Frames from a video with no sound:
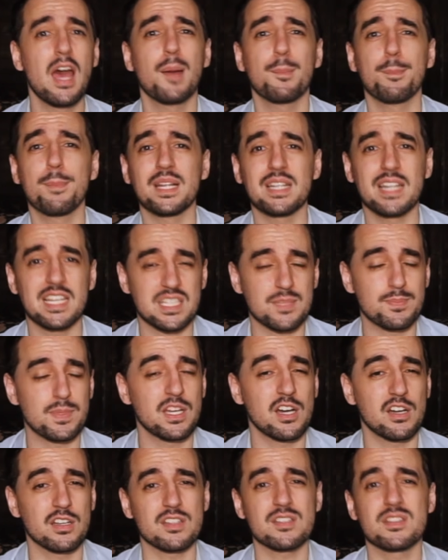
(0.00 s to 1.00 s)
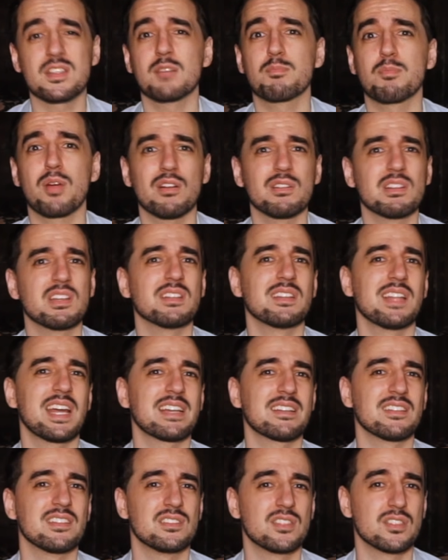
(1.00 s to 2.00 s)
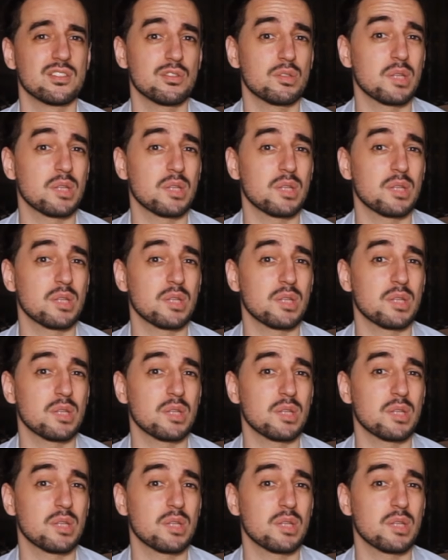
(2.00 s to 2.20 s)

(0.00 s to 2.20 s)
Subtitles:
but let's be honest, they're probably unlikely to do